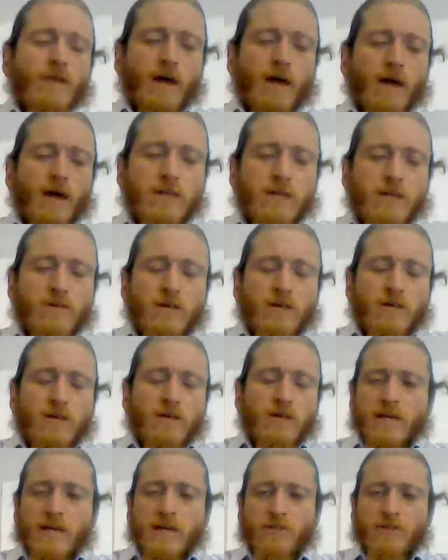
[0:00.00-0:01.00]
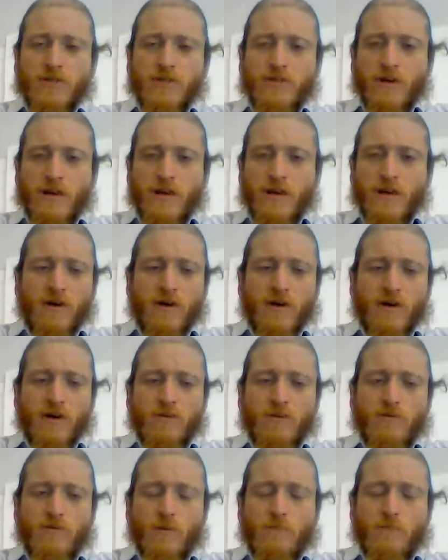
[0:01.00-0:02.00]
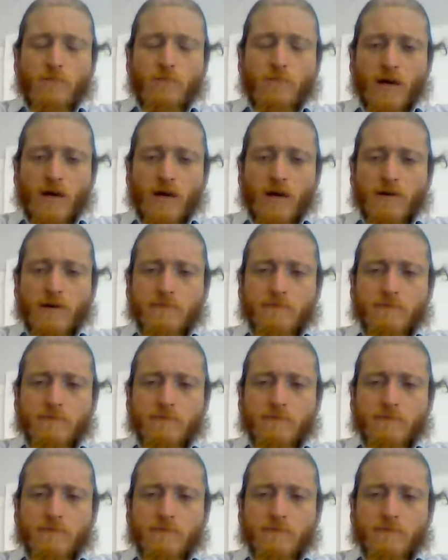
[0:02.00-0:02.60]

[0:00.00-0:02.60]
And so the guy gets frustrated. He finally goes to a pig,